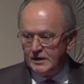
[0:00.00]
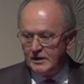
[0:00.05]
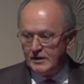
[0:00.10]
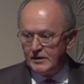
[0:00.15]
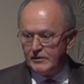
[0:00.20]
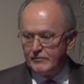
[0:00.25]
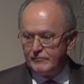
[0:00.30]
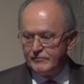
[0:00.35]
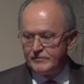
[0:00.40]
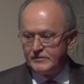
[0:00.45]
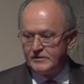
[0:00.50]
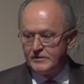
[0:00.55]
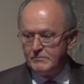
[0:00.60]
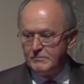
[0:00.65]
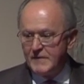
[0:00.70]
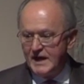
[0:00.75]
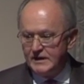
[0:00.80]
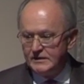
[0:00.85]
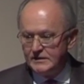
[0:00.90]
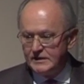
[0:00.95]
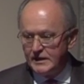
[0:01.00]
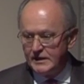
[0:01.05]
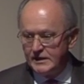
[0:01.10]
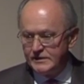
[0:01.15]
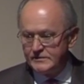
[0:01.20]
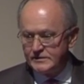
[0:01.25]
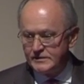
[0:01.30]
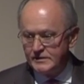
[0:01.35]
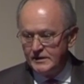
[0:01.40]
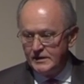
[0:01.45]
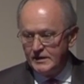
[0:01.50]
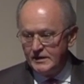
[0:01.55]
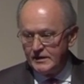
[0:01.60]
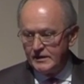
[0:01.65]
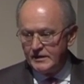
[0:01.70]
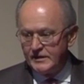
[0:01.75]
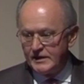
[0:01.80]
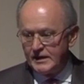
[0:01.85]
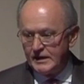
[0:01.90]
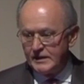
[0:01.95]
of the mandate
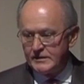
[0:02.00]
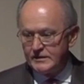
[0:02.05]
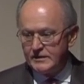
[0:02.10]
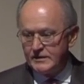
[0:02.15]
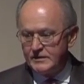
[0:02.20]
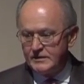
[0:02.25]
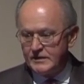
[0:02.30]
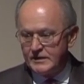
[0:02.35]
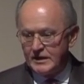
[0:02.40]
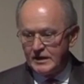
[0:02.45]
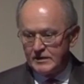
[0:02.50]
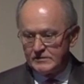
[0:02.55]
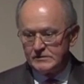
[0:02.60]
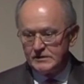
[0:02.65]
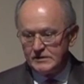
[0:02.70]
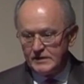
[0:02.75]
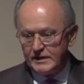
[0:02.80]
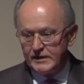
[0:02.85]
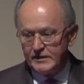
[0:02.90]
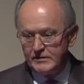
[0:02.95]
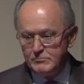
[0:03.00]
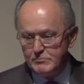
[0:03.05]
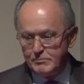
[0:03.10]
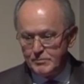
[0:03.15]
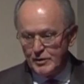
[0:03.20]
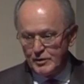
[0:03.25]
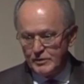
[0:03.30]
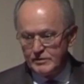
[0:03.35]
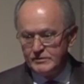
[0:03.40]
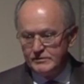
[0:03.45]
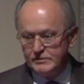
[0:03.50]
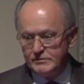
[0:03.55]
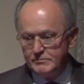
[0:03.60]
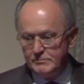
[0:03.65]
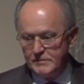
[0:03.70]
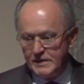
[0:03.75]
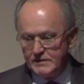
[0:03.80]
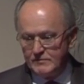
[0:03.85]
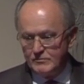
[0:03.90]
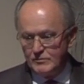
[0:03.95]
that Caroline burdened
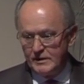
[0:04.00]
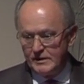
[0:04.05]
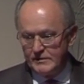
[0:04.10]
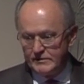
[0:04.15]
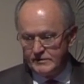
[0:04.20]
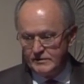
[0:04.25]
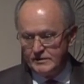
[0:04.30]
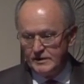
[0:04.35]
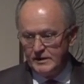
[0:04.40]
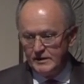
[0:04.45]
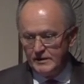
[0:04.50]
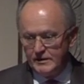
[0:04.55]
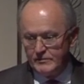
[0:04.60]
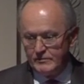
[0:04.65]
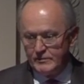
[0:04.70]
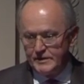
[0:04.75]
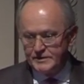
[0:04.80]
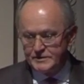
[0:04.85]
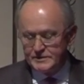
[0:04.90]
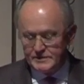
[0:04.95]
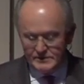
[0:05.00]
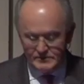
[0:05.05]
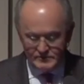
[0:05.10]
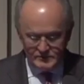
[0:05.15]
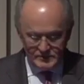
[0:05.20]
me with when she